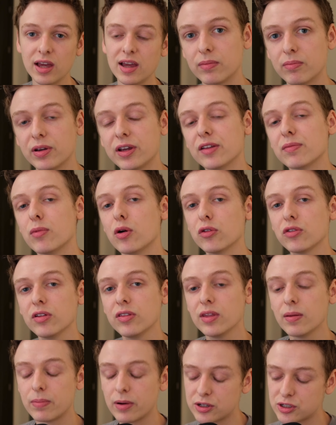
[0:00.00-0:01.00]
because most of
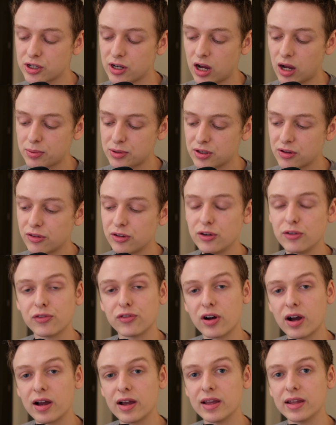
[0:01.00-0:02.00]
the budget options you
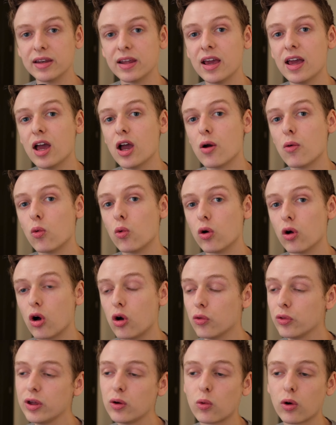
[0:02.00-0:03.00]
find will
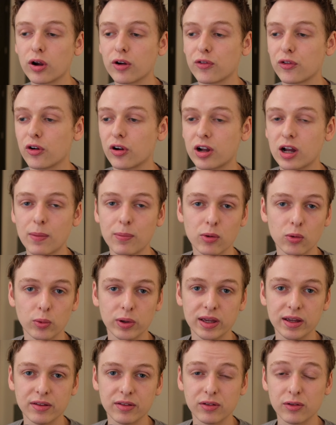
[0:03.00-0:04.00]
only work for a couple
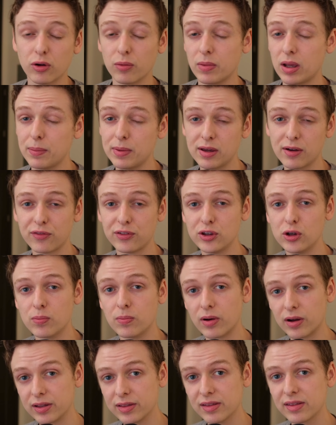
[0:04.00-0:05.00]
weeks or maybe a few
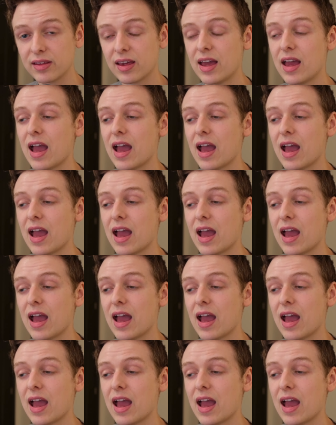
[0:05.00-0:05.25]
months,